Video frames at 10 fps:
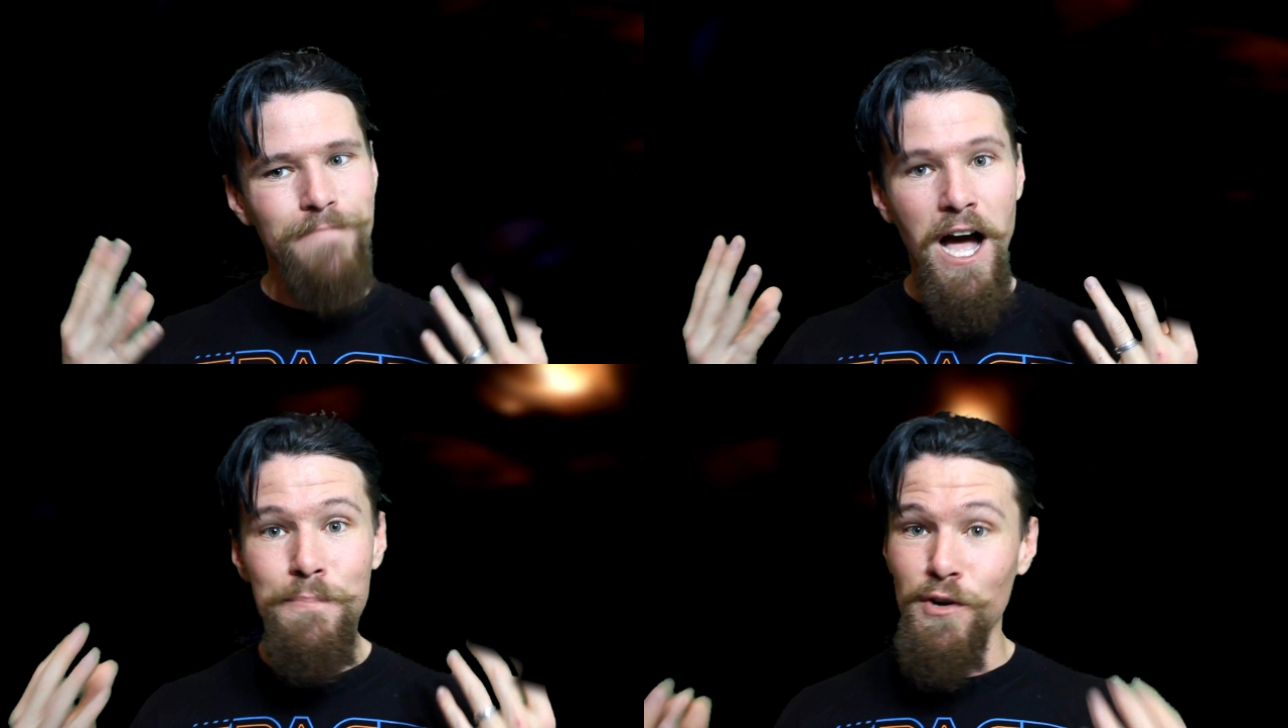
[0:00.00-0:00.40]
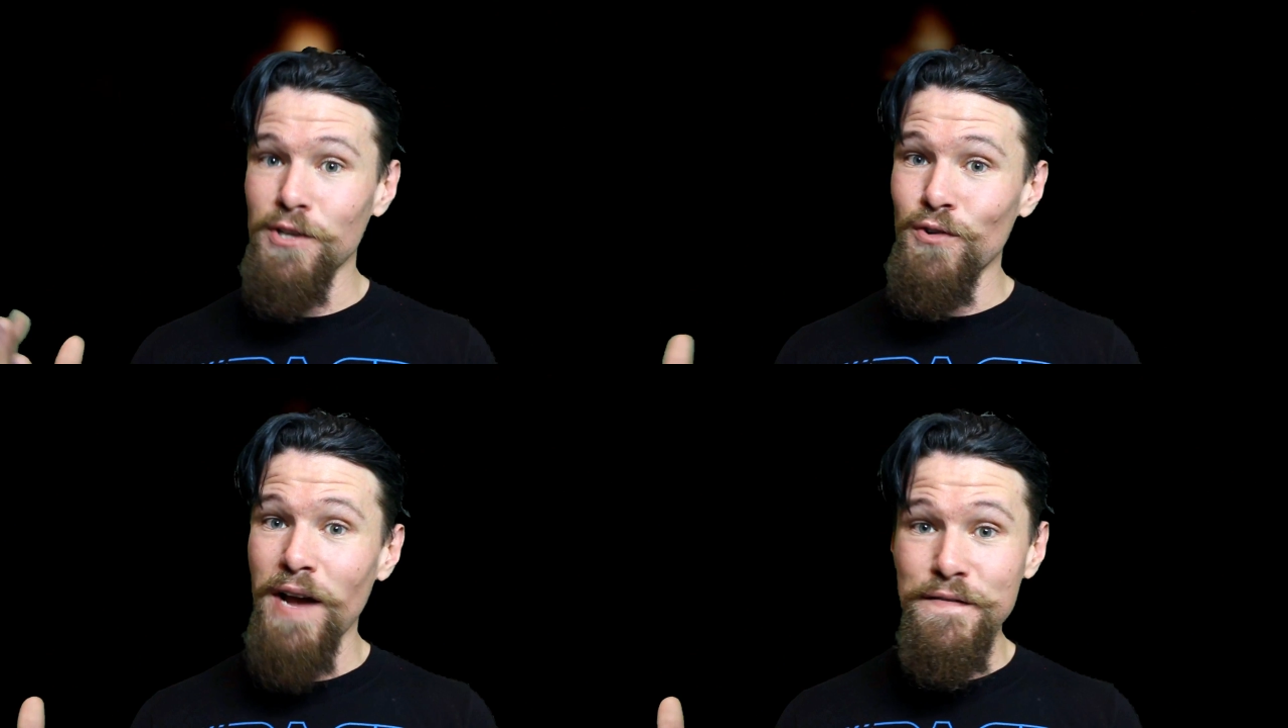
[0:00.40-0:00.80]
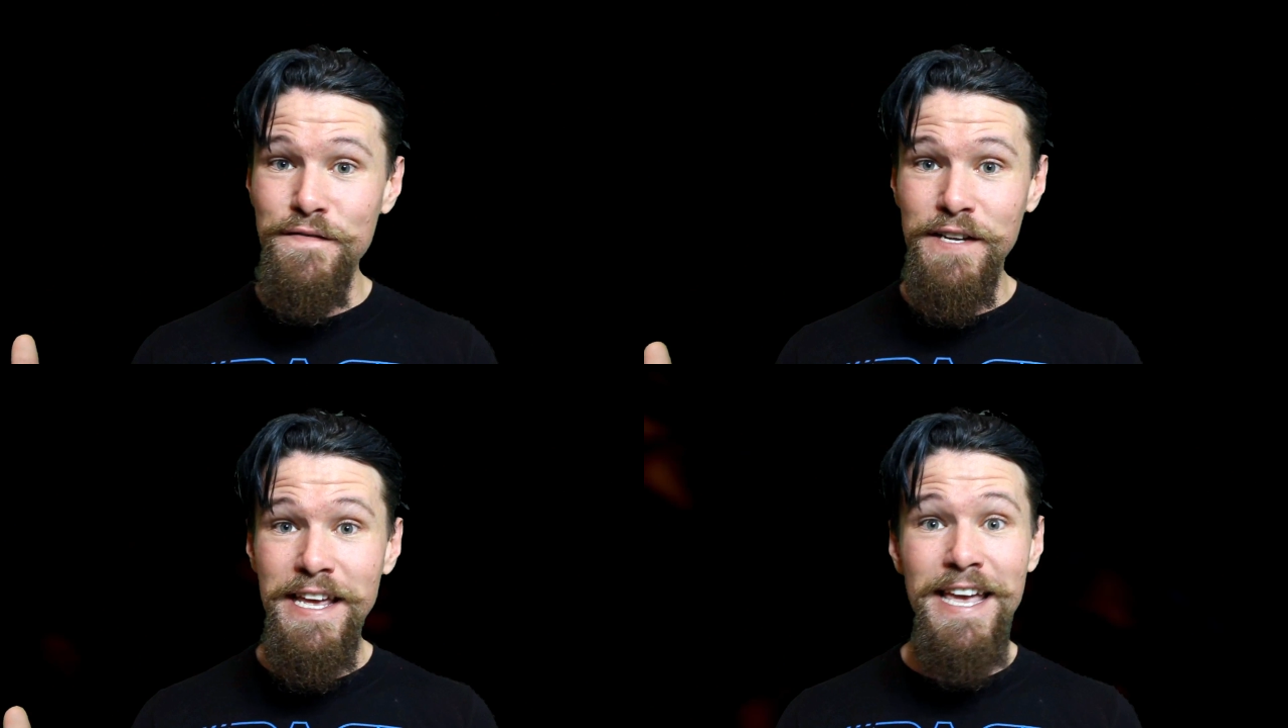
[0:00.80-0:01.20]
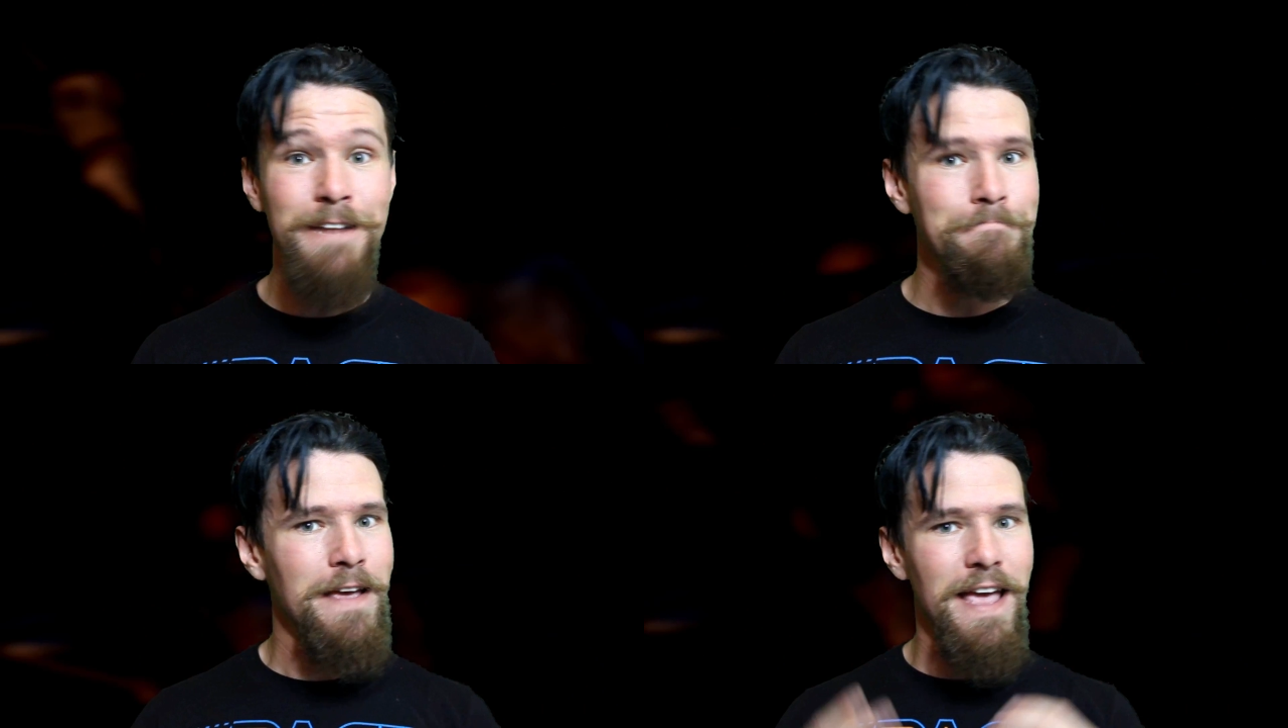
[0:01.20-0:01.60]
I'm going to try and fit it
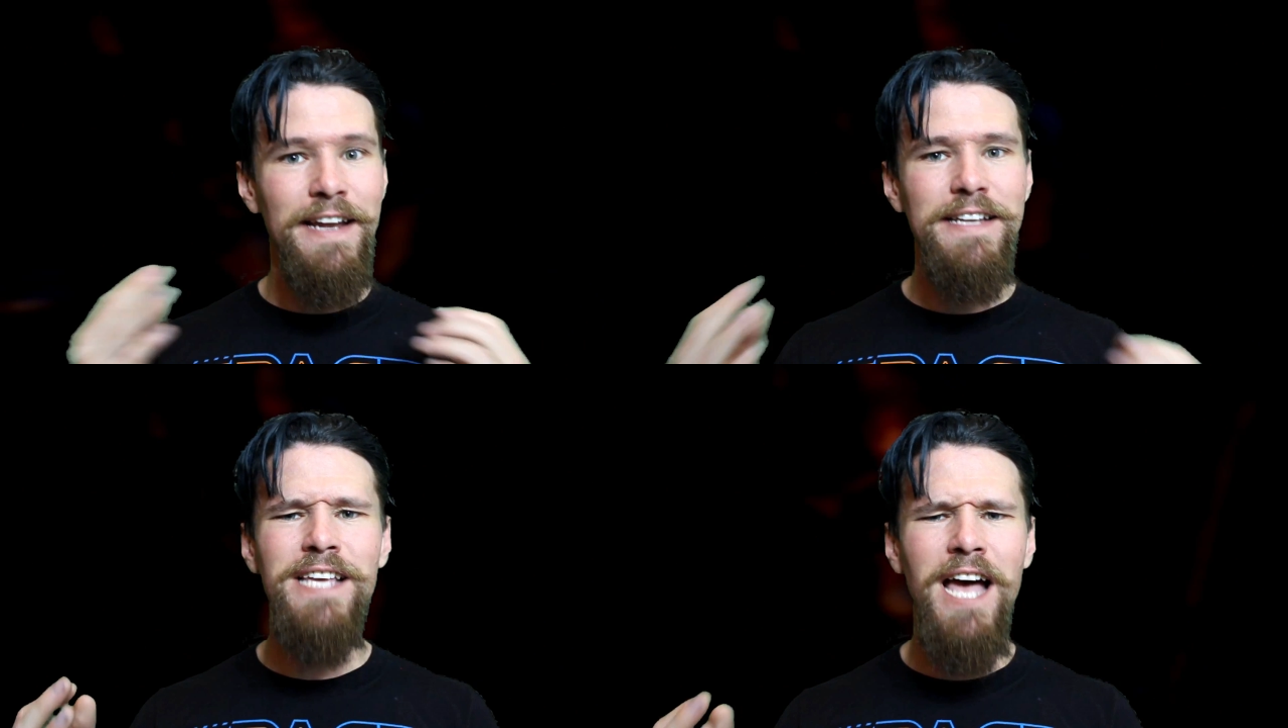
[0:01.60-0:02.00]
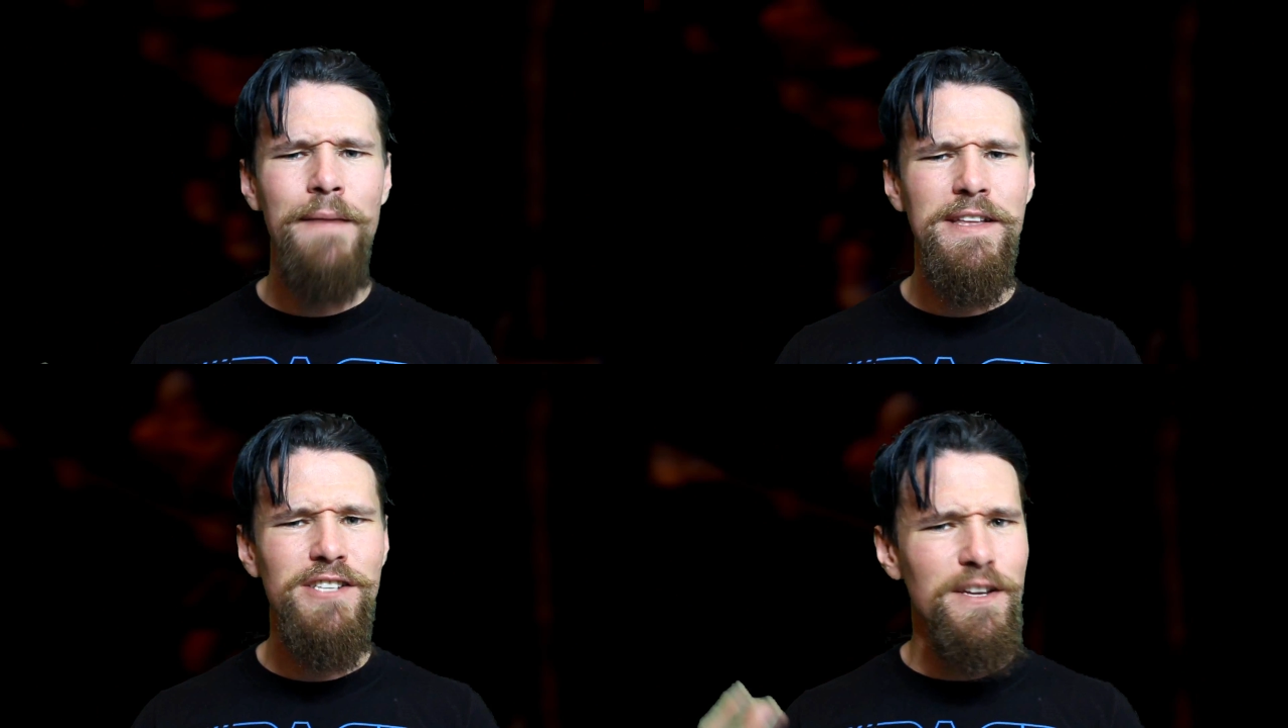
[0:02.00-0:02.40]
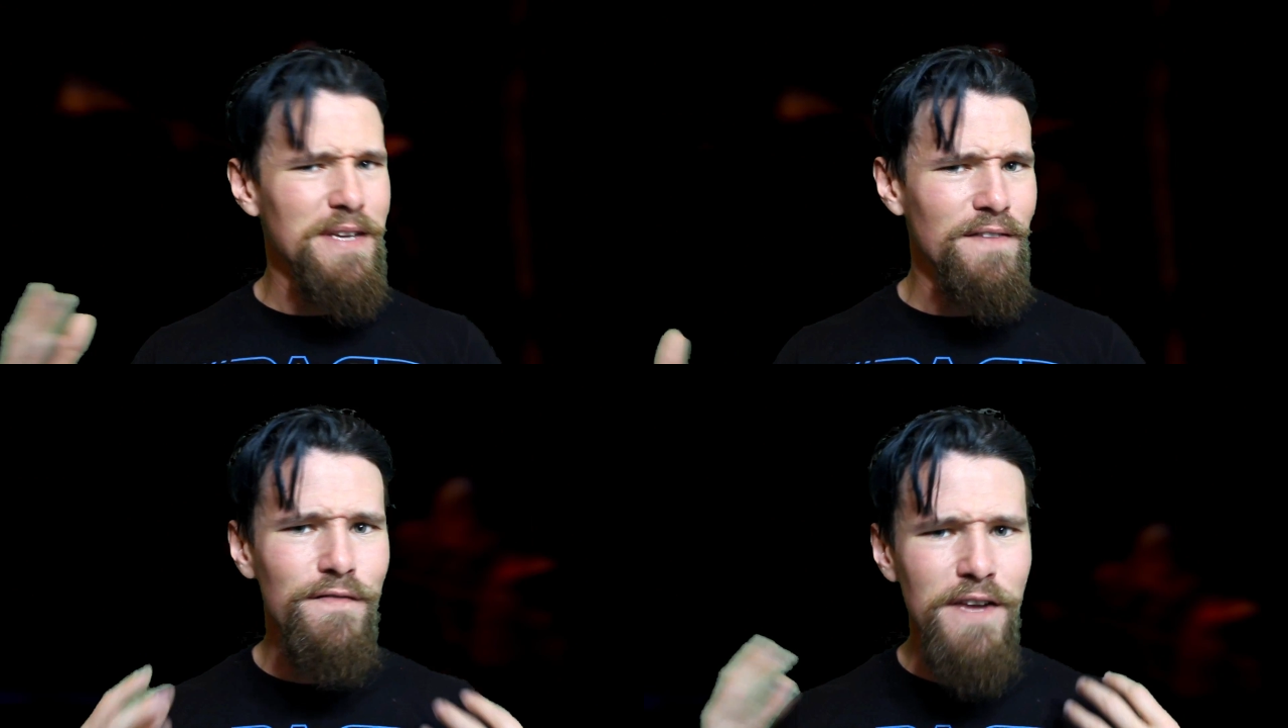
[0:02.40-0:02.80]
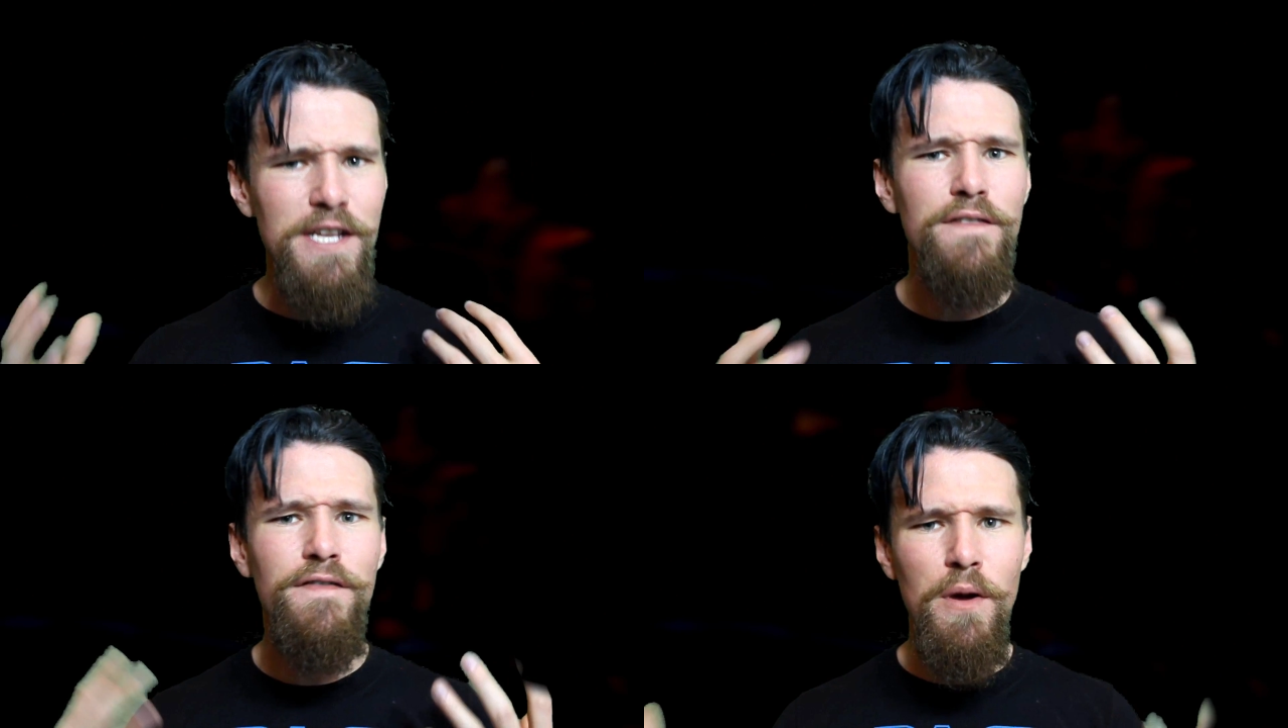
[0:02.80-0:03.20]
in in a time that's going to be
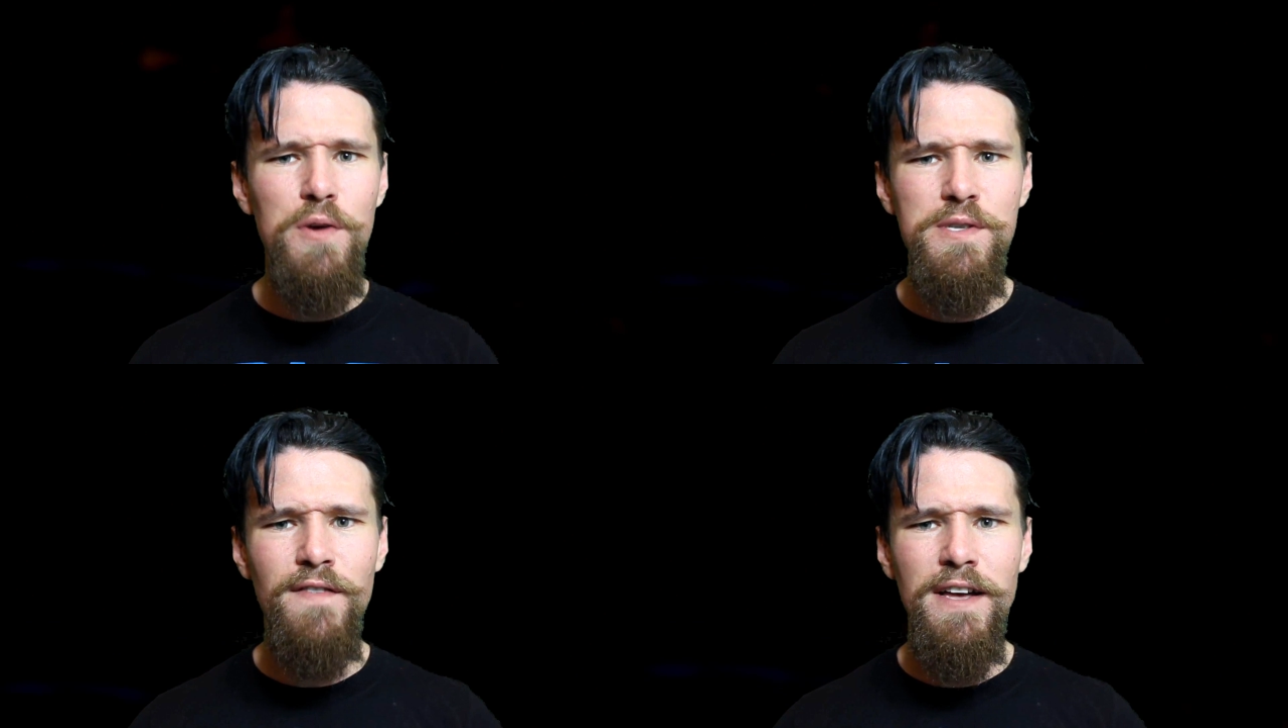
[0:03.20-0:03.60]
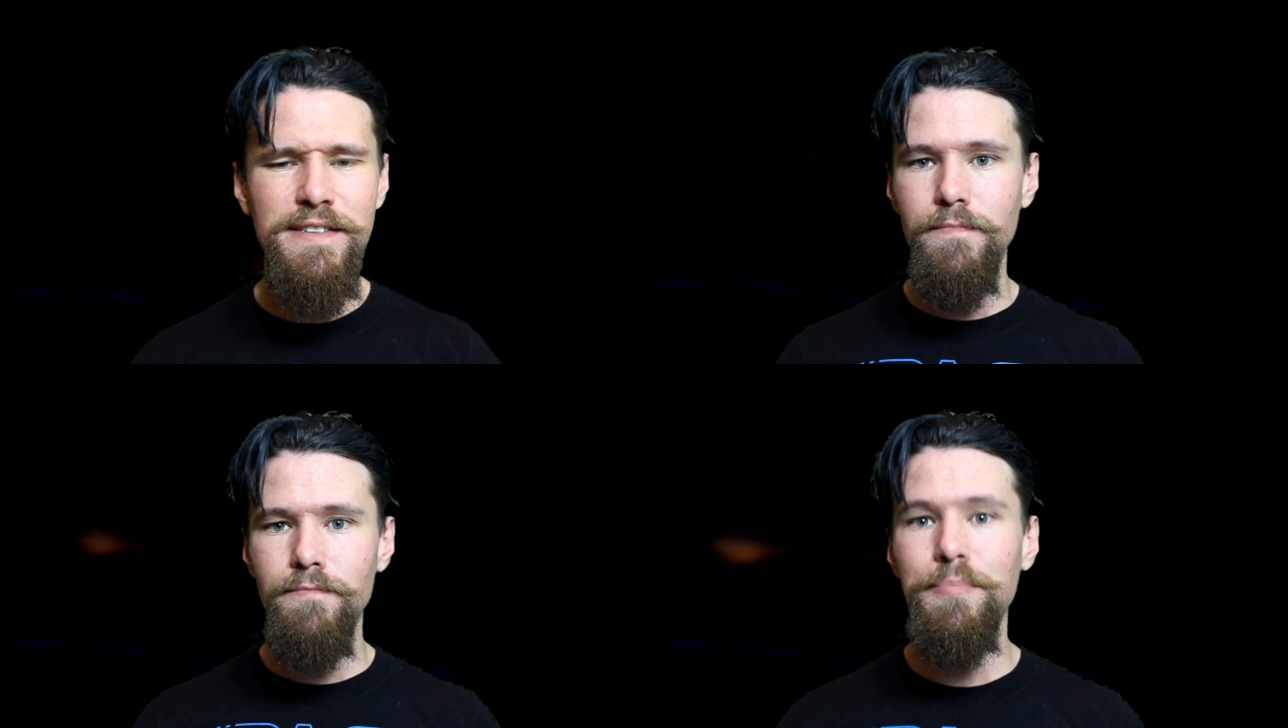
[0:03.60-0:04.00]
convenient for most of us.